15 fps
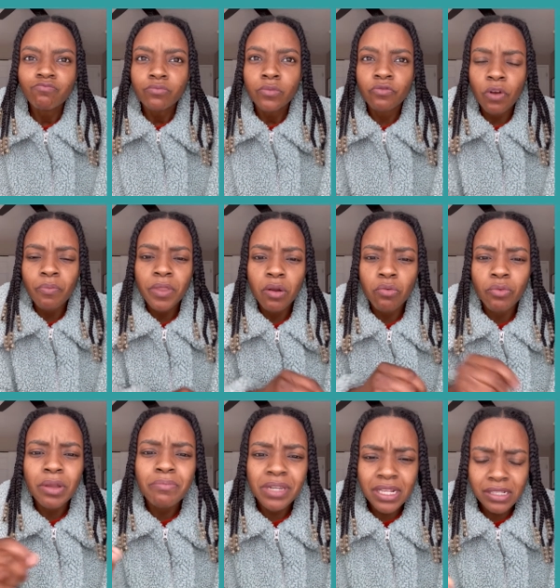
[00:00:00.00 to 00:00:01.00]
from the
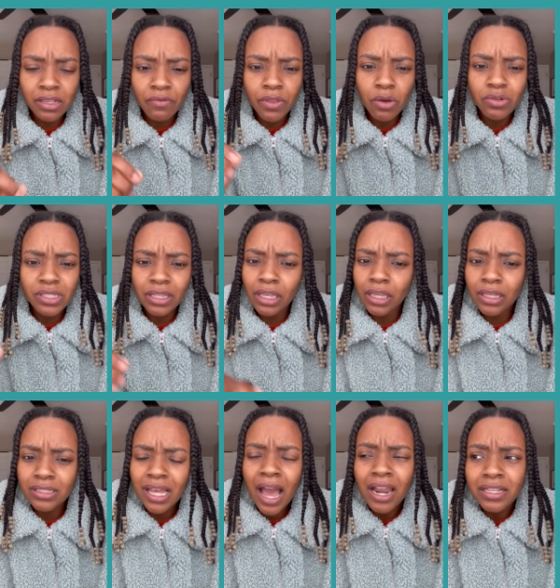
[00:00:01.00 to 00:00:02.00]
remnants of those
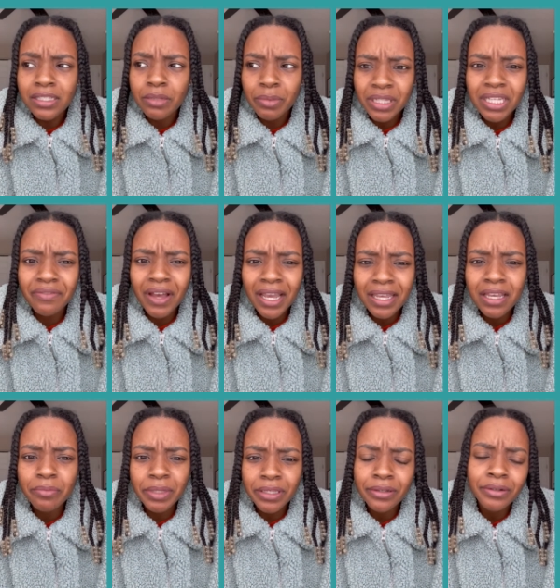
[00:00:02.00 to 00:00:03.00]
things. I honestly believe I
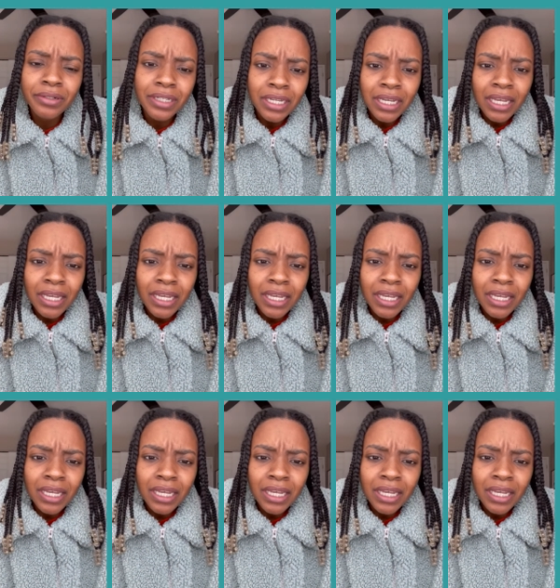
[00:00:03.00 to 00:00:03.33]
am healed.